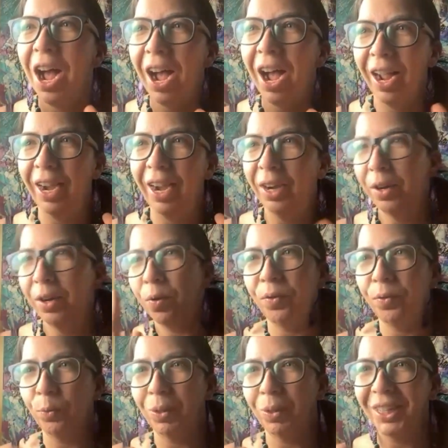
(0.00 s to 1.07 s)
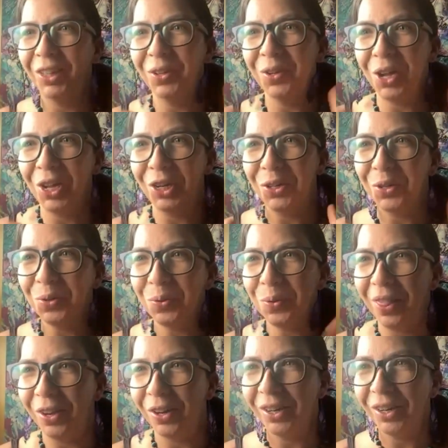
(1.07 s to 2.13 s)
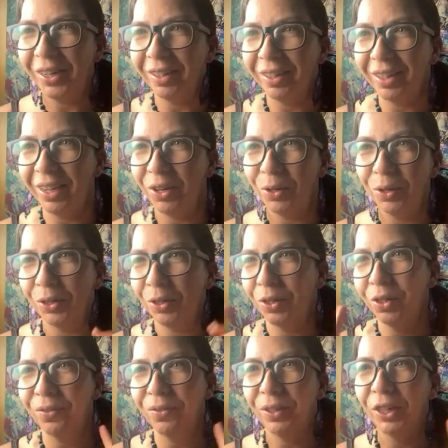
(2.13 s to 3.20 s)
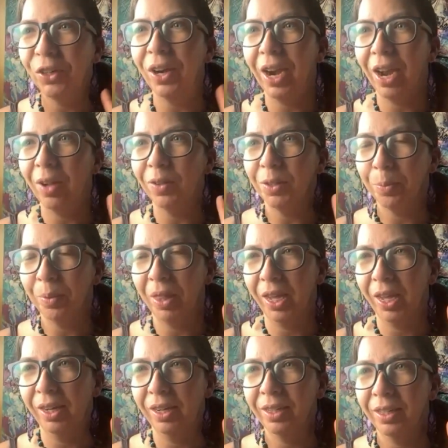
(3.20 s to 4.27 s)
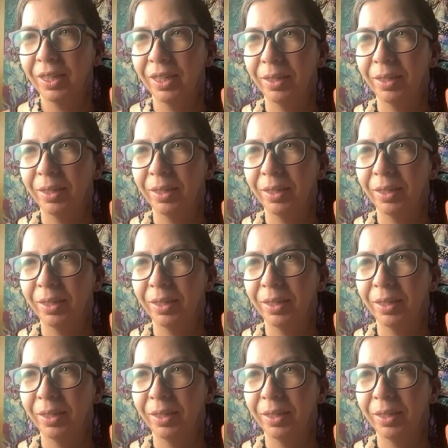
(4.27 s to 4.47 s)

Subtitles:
I was a little under the weather and or figuring out some things,